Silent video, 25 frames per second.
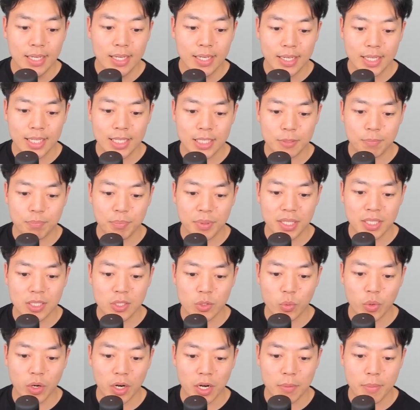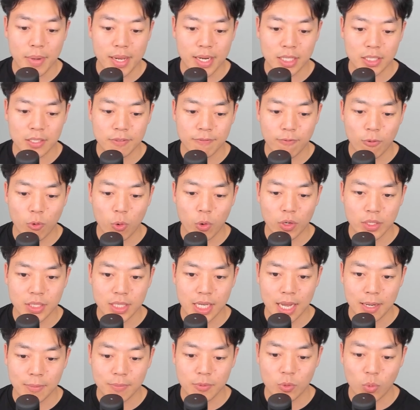is b squared minus 4
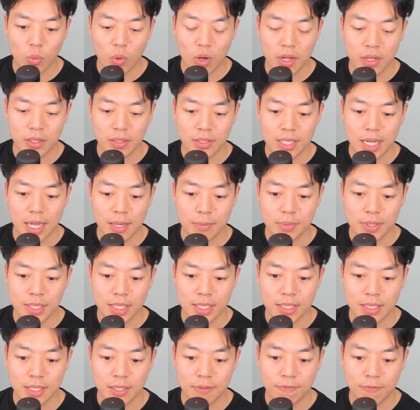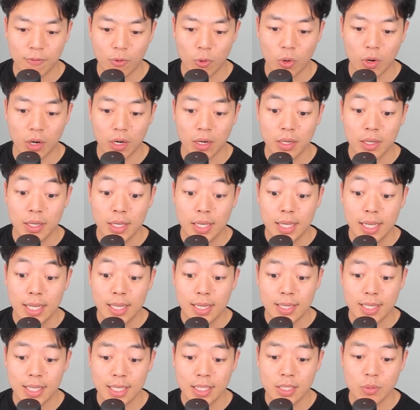times 1 times 64.
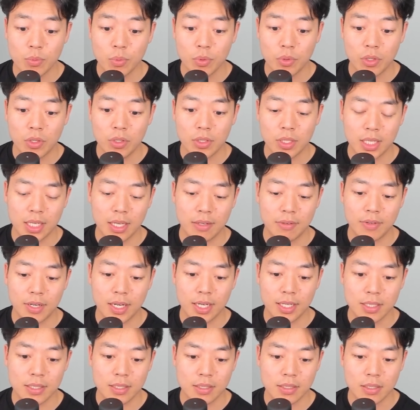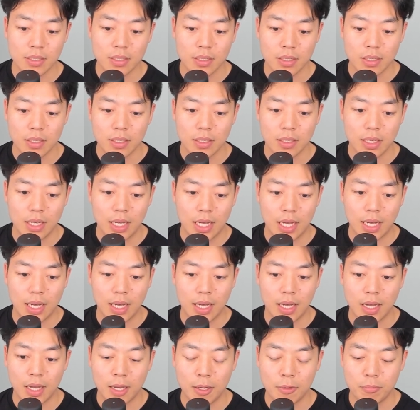This will give us
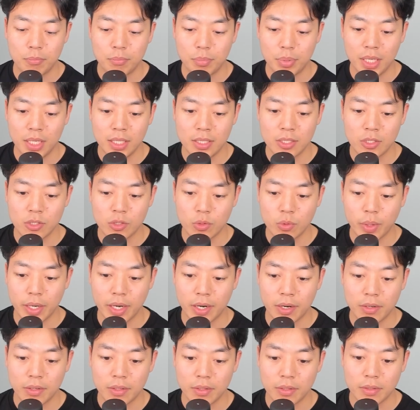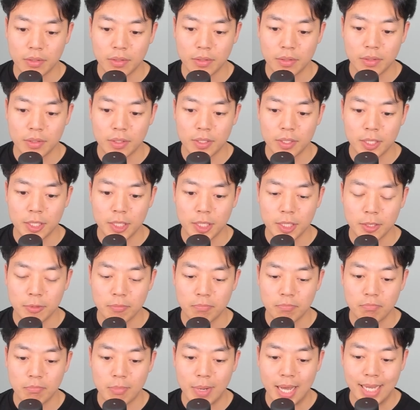b squared
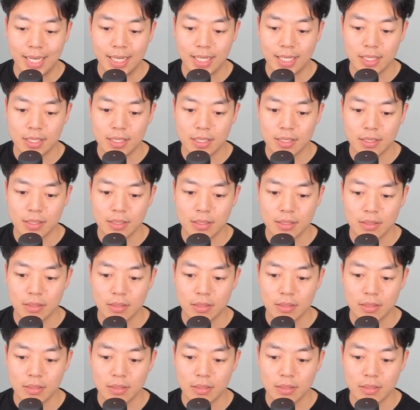minus,